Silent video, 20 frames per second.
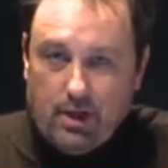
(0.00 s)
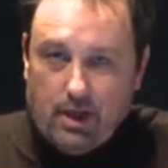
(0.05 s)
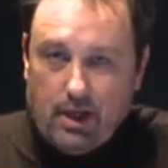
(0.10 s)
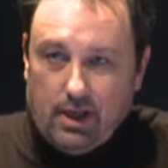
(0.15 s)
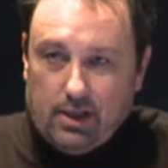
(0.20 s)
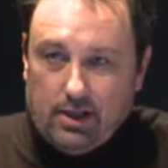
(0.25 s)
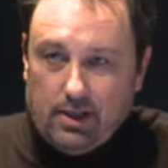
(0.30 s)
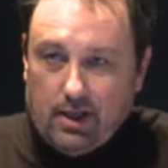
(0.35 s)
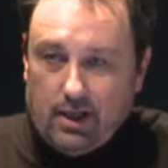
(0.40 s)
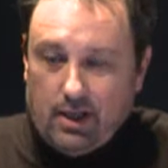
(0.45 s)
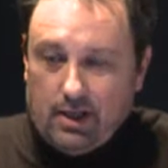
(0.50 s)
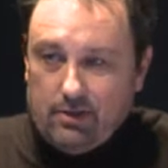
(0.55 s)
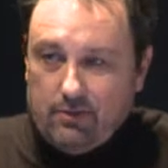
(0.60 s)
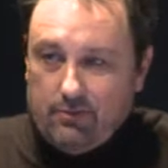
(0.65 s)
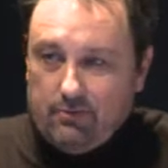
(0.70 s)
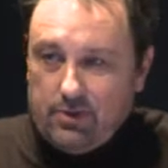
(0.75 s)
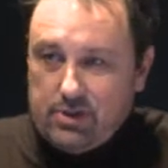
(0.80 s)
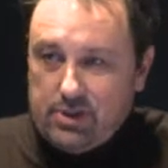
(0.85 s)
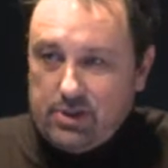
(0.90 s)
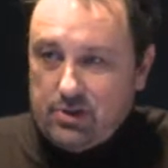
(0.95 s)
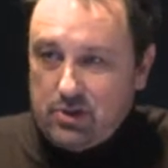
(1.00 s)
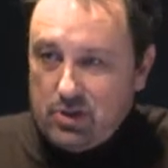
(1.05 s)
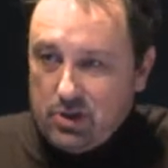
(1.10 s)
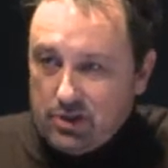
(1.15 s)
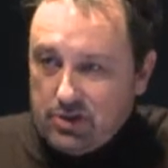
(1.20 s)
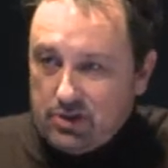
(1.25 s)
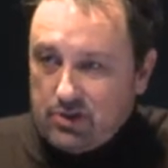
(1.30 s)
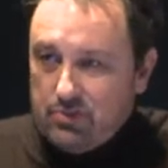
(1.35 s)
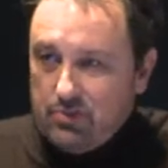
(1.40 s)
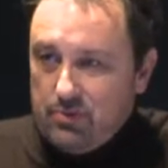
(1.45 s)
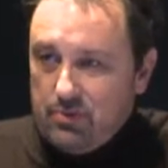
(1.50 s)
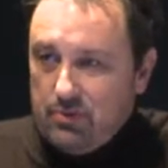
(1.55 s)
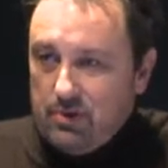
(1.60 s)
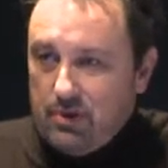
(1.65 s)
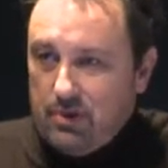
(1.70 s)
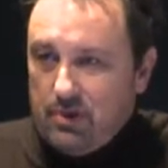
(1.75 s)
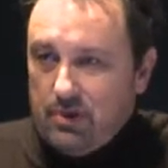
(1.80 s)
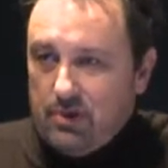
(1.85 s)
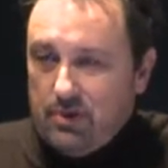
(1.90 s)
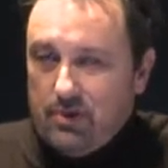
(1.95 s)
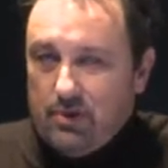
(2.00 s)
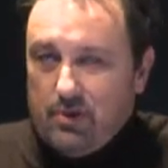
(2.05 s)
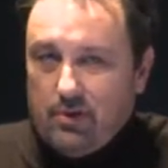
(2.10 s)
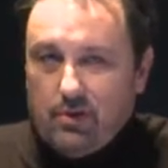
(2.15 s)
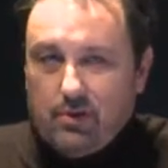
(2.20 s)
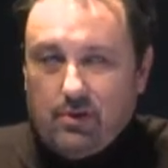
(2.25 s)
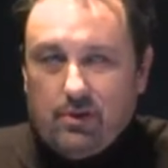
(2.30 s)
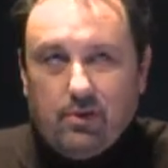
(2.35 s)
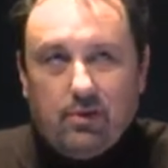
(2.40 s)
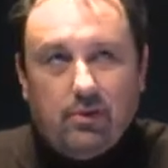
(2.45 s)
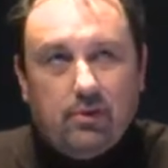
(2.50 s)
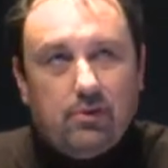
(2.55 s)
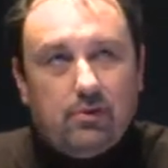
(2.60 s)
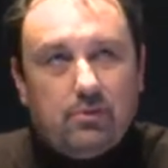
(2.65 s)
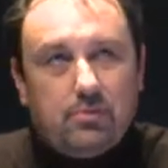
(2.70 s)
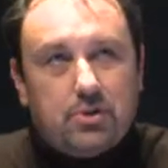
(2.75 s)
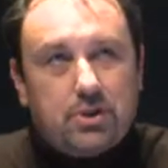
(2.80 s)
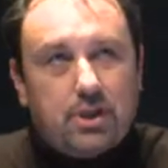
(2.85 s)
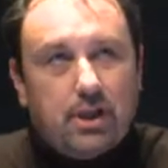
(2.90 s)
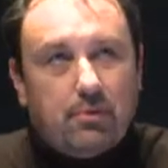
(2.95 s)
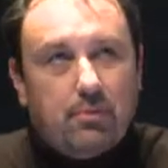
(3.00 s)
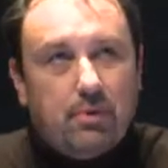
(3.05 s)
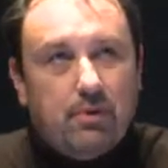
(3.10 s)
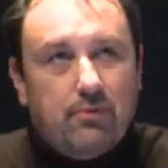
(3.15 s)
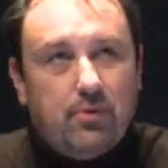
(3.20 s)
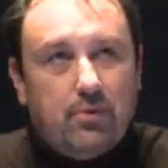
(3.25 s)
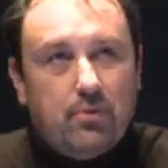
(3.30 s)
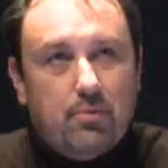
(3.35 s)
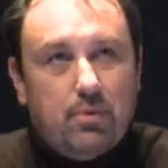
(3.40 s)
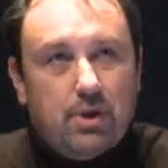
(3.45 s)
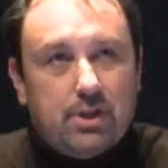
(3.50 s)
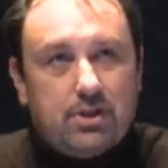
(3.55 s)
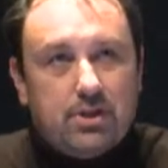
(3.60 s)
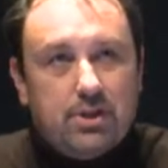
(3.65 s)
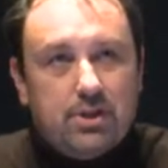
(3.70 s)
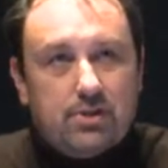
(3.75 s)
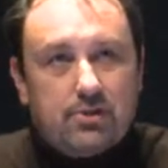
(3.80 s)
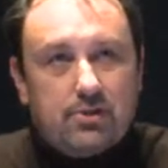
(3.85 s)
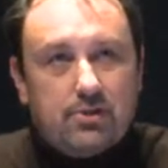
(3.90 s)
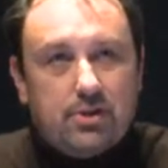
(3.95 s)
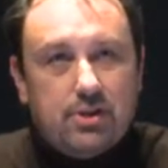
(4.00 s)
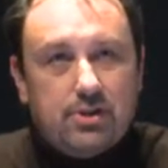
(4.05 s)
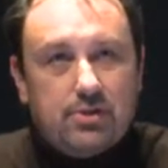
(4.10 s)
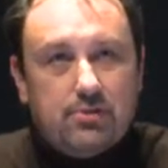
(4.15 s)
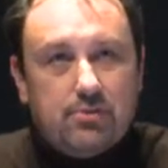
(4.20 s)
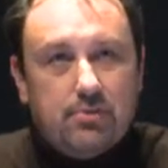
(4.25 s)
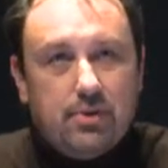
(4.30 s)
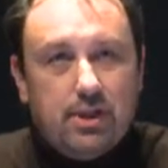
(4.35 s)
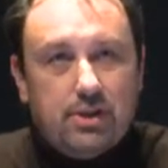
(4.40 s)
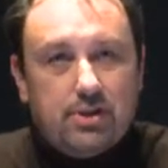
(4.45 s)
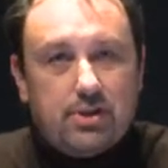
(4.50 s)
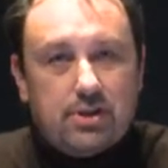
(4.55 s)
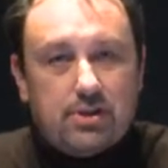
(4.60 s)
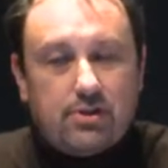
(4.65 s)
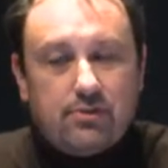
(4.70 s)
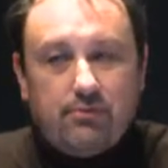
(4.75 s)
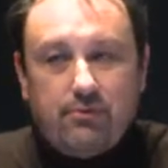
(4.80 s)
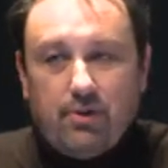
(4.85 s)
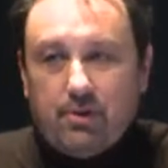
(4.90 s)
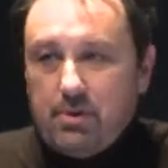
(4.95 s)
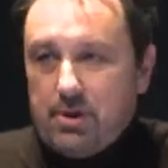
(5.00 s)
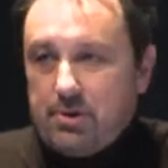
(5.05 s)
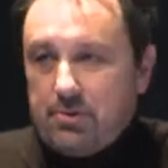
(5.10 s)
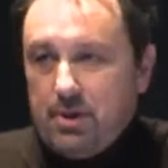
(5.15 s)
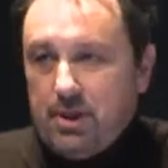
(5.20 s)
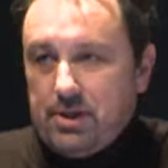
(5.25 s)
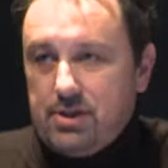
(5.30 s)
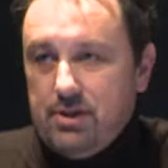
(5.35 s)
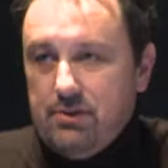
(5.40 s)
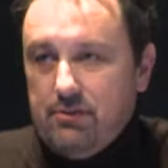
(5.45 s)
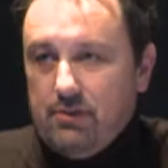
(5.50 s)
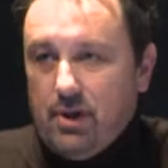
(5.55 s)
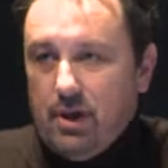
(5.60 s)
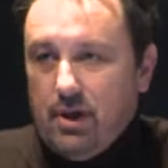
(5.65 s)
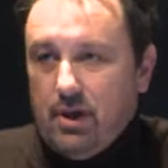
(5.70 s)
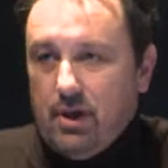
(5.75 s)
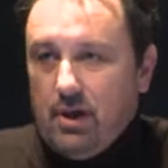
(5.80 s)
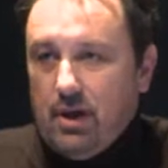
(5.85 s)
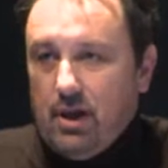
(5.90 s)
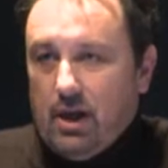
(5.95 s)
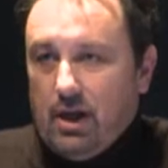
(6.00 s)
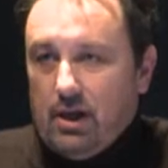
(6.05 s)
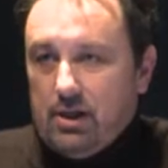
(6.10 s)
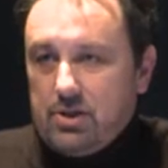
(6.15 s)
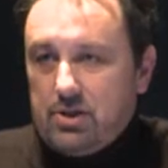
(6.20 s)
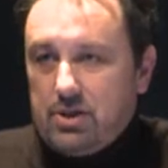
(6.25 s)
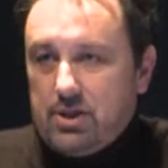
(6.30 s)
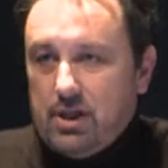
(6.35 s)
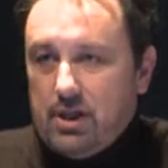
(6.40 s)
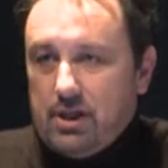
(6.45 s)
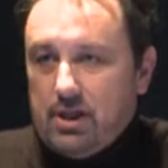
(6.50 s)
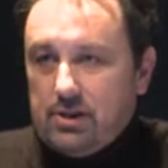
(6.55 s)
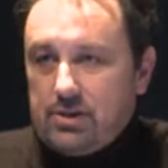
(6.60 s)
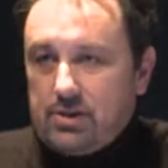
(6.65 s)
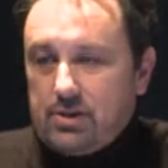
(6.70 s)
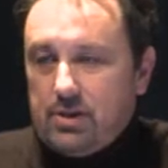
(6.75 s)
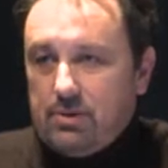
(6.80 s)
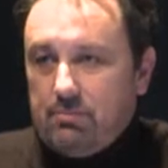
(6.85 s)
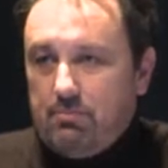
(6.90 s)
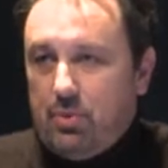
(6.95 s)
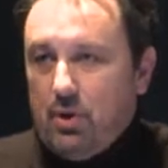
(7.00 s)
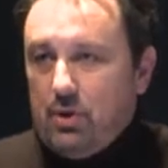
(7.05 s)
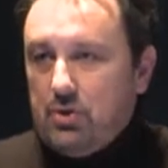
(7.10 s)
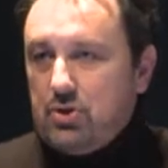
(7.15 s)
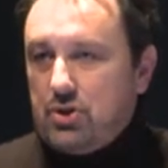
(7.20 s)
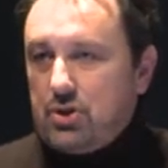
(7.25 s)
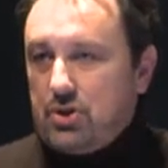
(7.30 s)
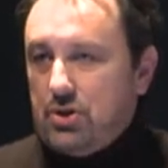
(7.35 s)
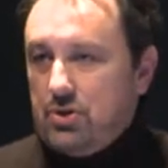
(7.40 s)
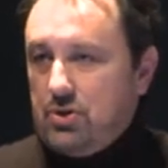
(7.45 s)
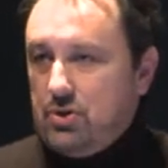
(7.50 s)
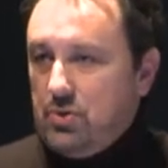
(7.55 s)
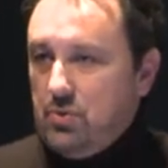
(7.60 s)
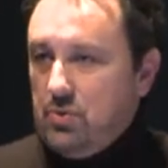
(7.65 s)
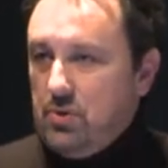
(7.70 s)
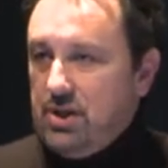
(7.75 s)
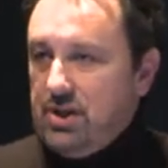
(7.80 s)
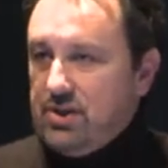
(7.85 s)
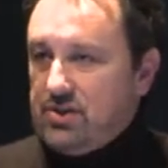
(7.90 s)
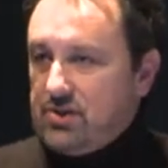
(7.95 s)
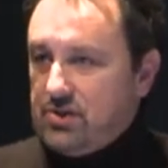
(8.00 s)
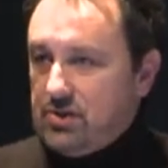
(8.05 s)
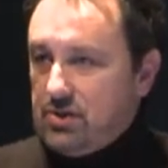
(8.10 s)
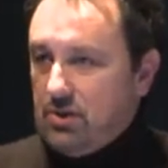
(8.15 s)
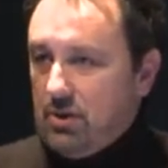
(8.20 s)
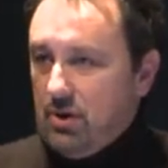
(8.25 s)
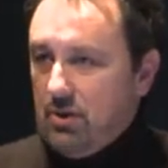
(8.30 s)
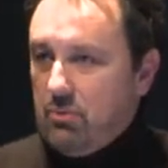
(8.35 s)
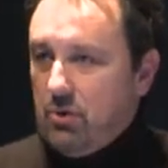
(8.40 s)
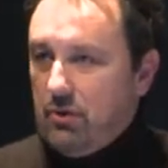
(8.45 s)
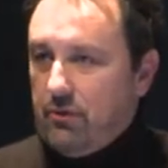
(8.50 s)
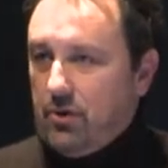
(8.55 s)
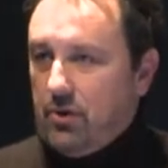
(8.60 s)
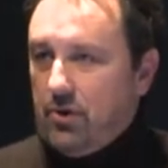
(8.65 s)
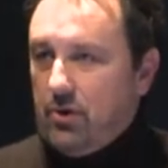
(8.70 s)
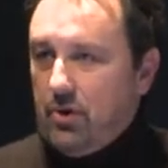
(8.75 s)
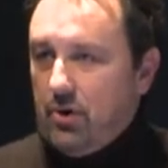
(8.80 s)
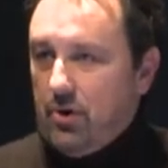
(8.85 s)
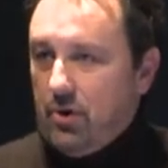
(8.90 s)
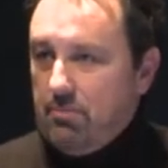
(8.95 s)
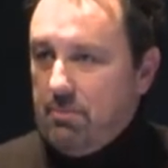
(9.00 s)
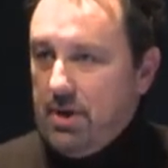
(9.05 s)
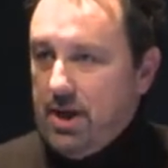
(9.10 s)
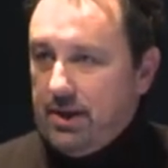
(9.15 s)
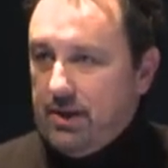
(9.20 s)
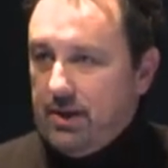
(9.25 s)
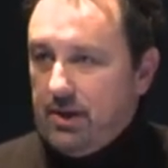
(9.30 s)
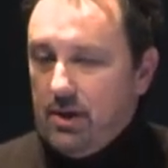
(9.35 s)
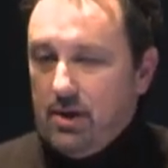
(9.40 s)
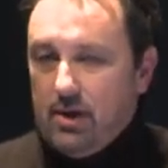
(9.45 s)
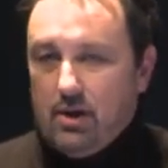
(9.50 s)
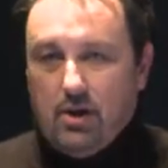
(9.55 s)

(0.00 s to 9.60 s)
And, and this is just to, uh, to share with you what she's, she's doing. She's very creative, and she has punched two lists above her, her, her bed.